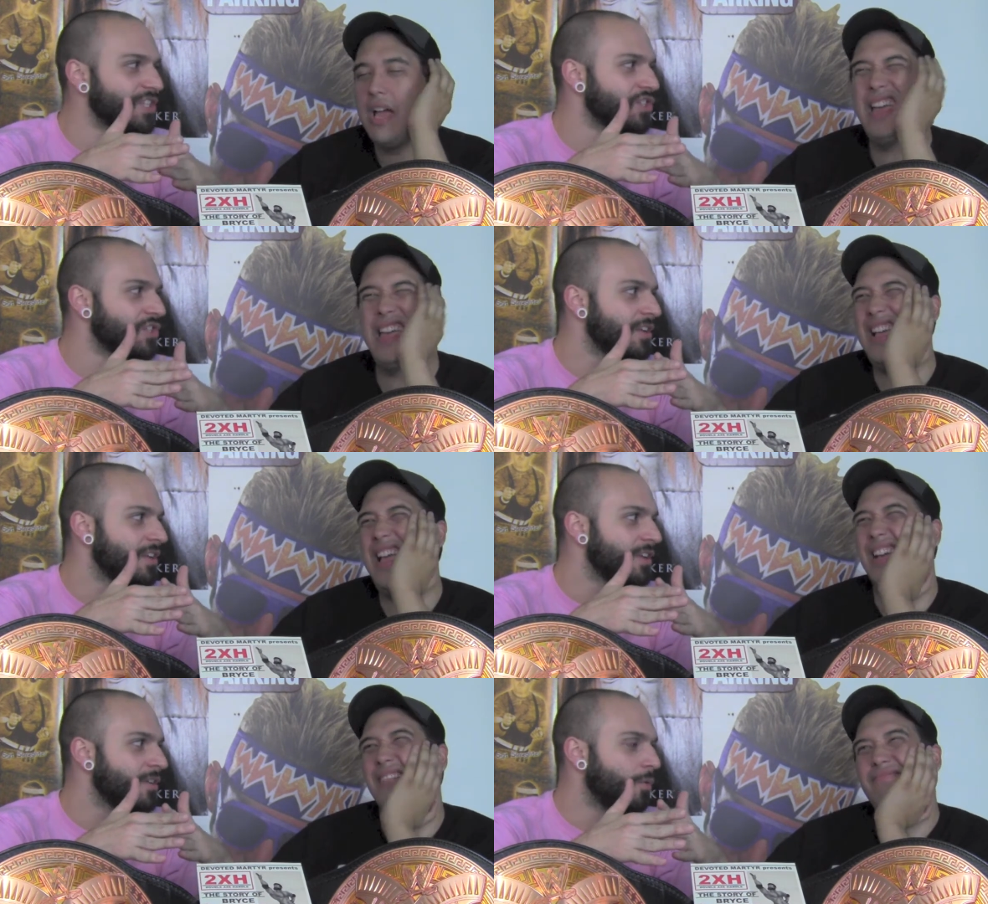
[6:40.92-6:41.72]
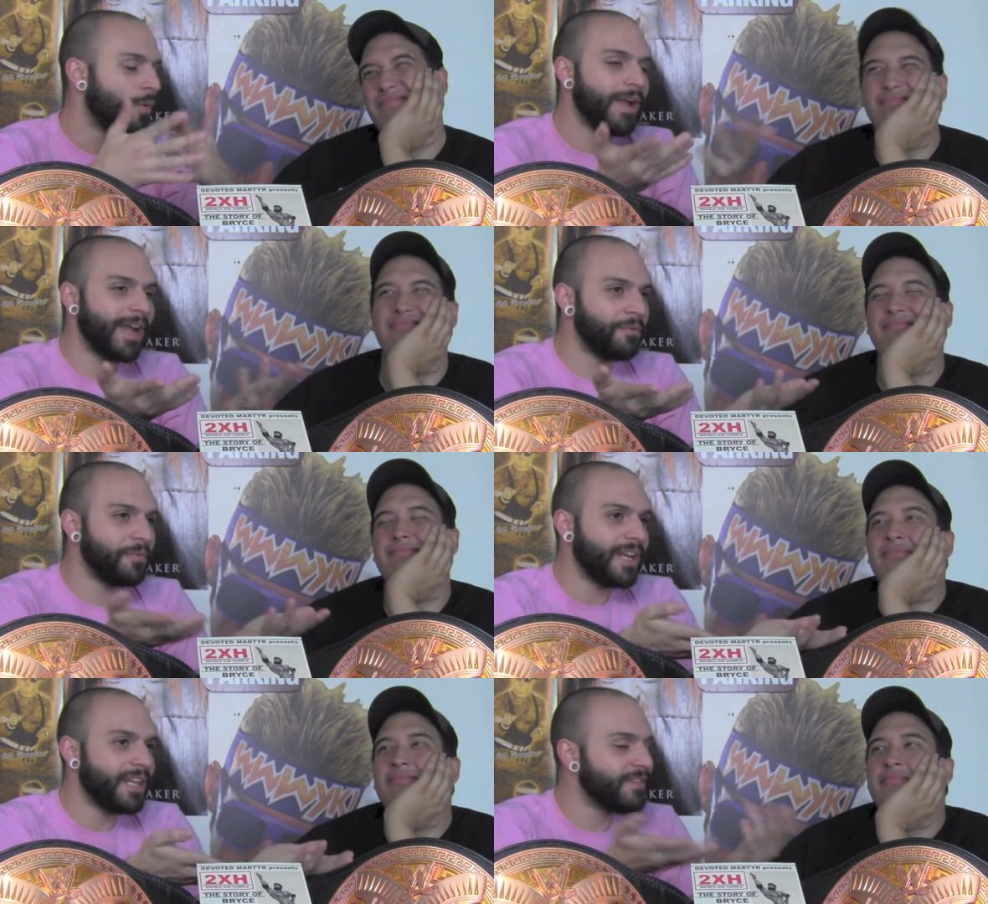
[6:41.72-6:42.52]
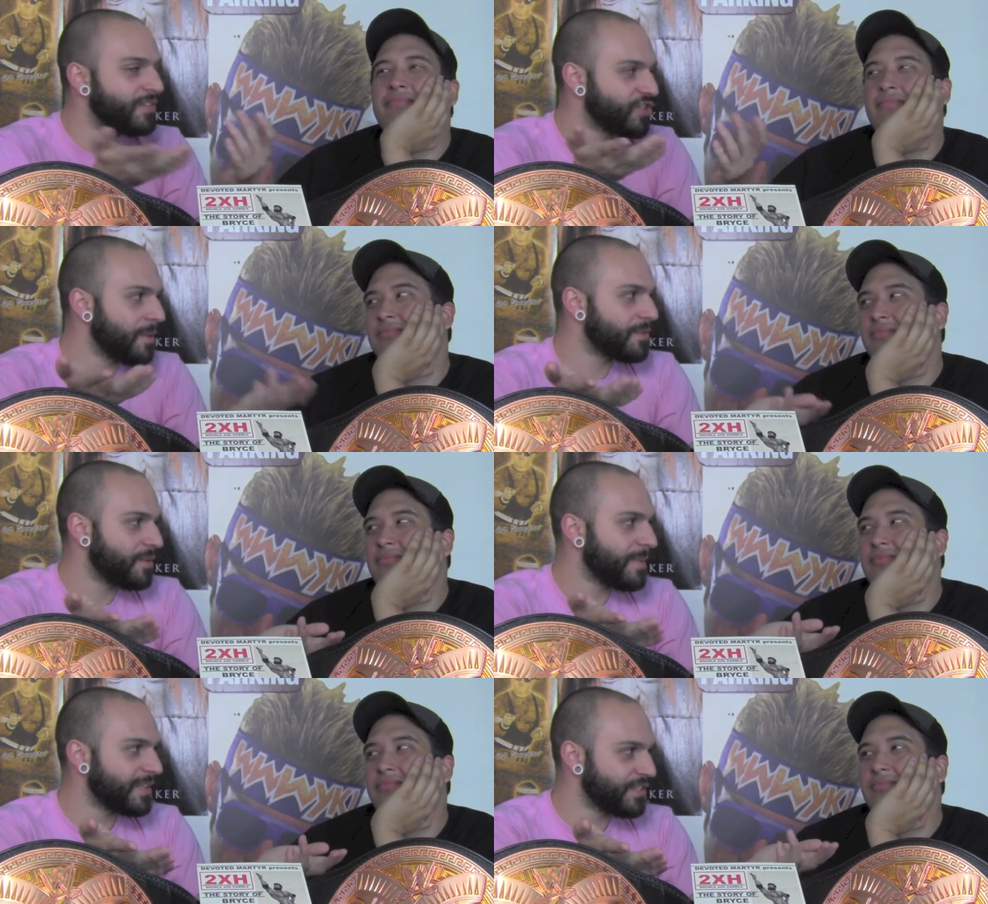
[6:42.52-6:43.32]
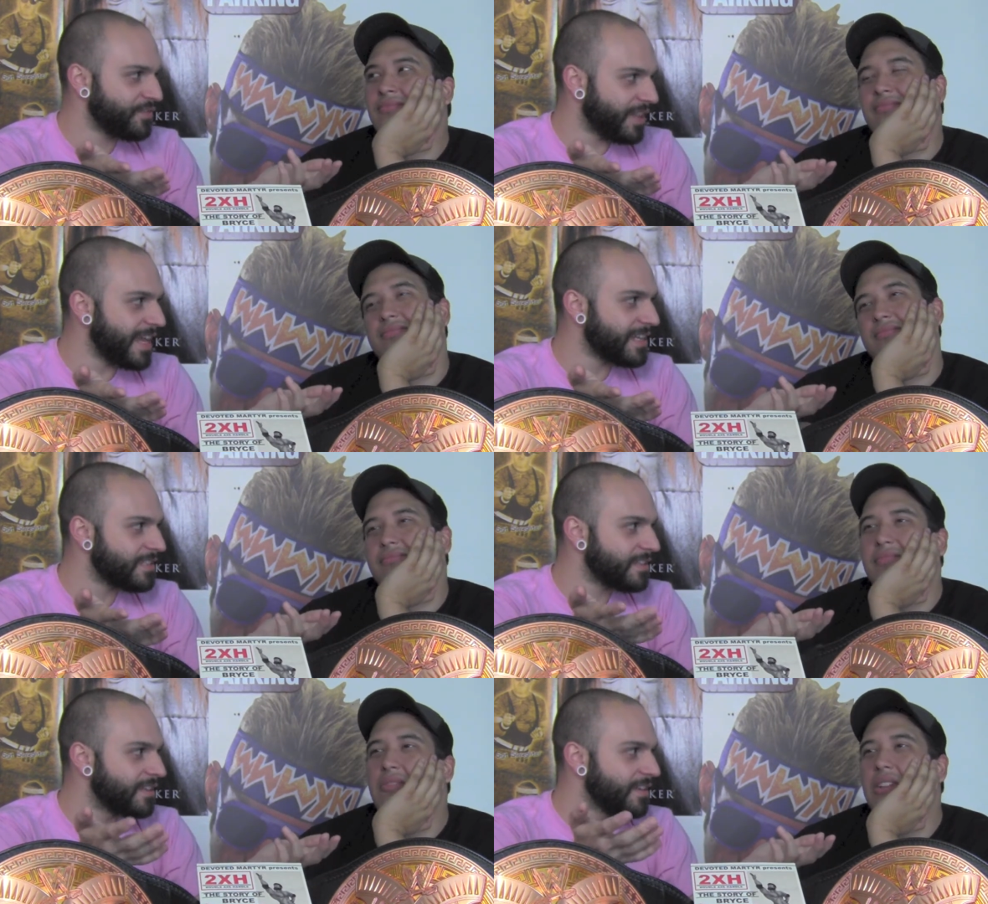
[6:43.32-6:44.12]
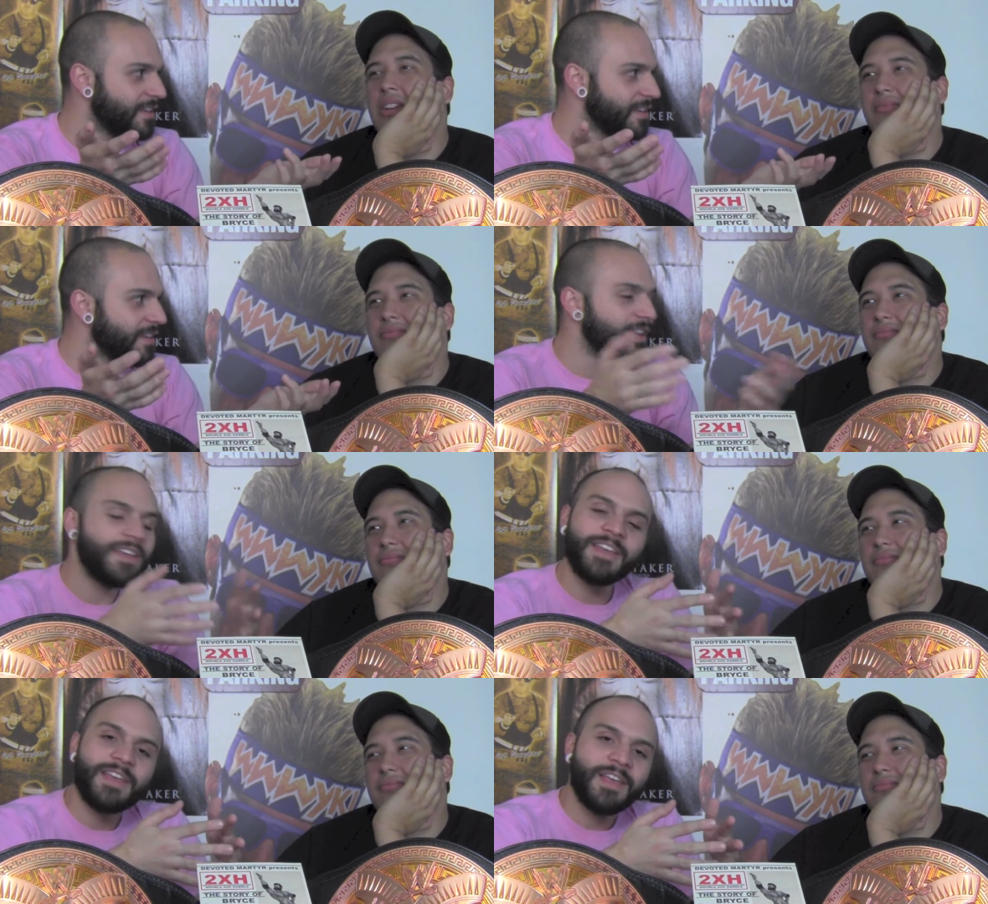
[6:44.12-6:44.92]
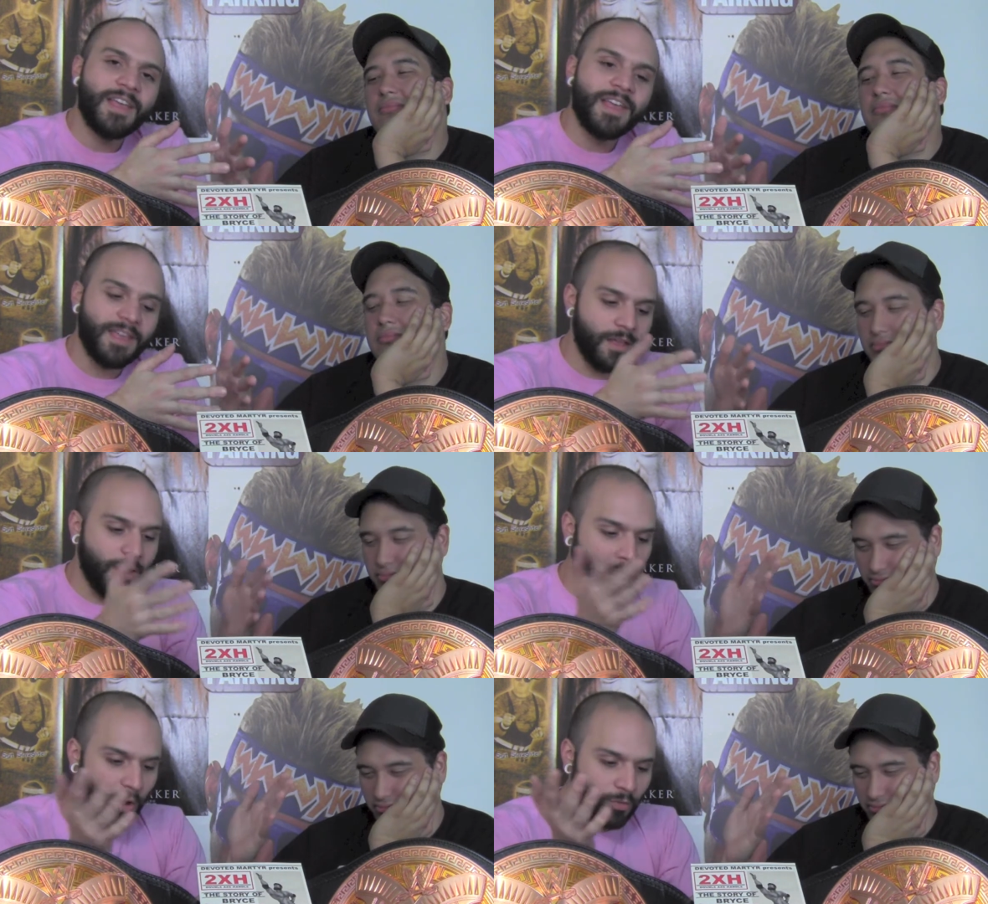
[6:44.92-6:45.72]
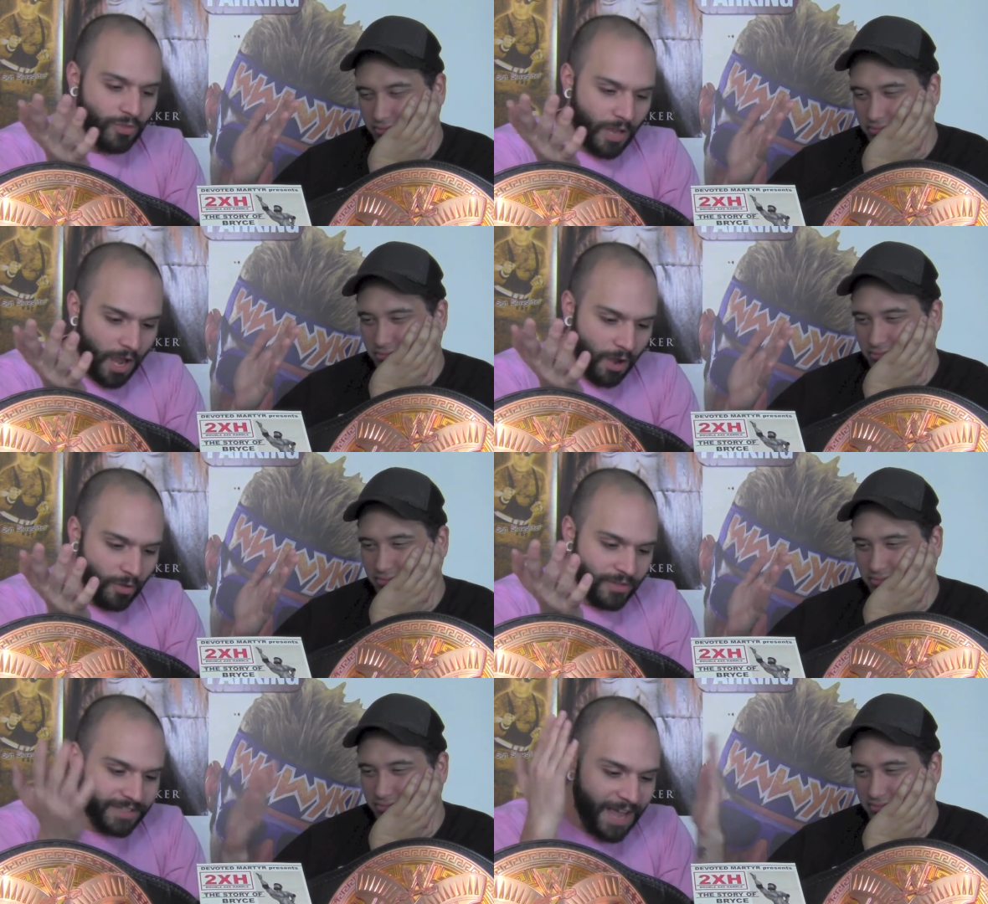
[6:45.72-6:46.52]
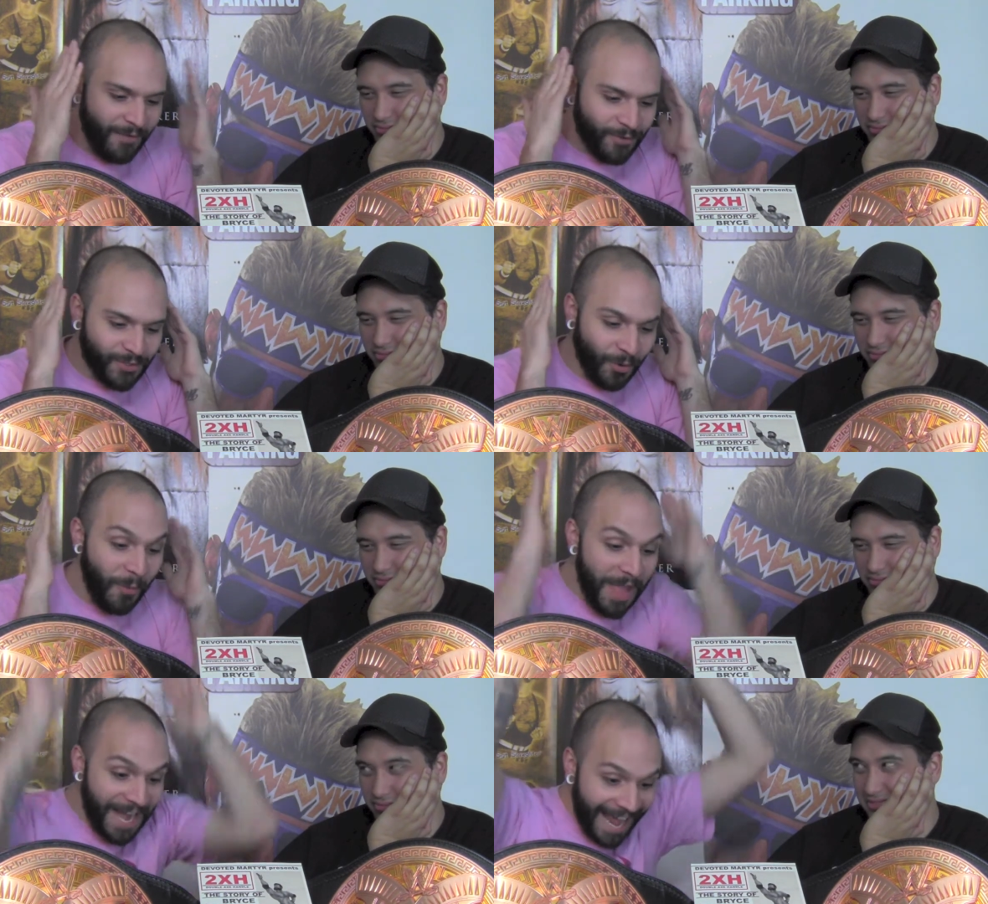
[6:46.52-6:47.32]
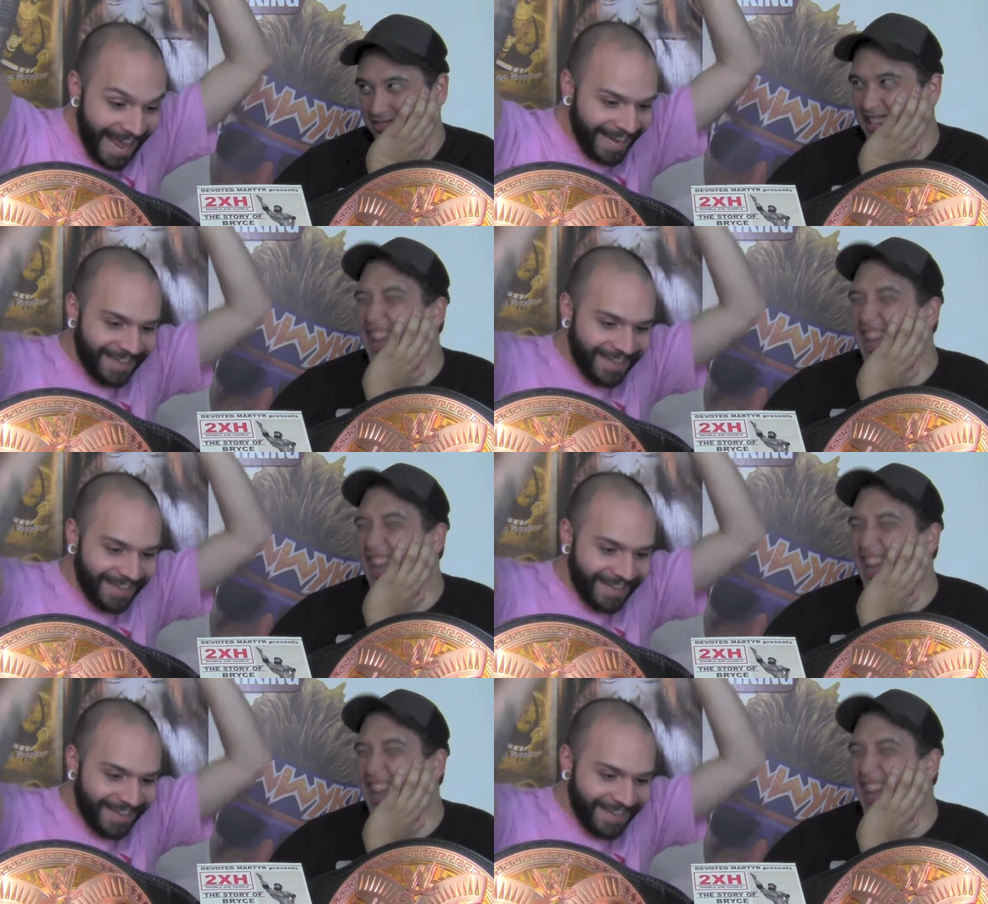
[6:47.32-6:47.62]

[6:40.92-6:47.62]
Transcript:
Speaker 1: yeah, yeah, yeah. well, we got we got to leave the championship matches for last. you right. Oh no, the Devils are winning!